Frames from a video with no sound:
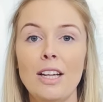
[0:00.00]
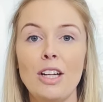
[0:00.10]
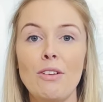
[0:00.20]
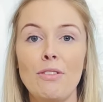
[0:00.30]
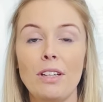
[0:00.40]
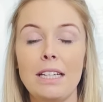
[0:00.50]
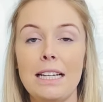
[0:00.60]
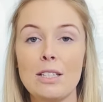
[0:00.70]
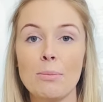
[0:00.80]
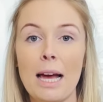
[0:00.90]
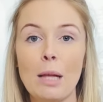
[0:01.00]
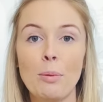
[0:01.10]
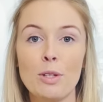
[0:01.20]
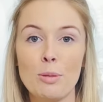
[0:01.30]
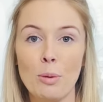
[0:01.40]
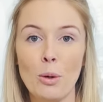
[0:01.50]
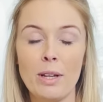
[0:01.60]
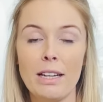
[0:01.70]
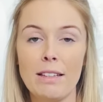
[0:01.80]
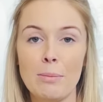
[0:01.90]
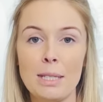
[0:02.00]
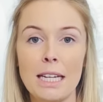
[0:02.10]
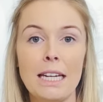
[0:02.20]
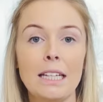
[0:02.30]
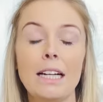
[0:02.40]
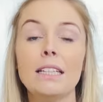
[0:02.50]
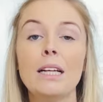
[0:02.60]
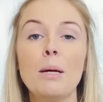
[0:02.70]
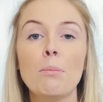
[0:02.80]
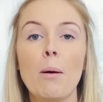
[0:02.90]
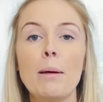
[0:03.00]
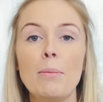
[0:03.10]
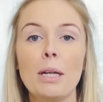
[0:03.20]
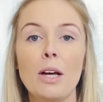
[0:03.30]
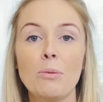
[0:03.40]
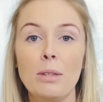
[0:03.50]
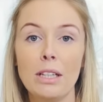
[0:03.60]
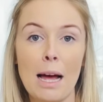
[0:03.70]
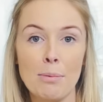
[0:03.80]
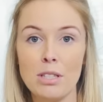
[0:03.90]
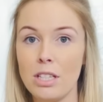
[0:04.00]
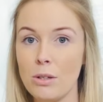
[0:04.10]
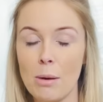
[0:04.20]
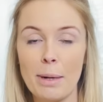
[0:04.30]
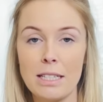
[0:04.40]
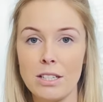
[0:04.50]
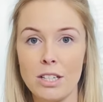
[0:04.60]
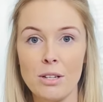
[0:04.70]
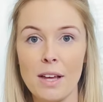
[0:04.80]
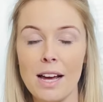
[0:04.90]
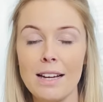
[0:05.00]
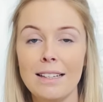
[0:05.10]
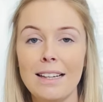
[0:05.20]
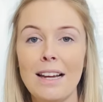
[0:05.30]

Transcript: you know, if you feel you need some help or support with anything in particular, pop it below and we'll absolutely do our best to do that.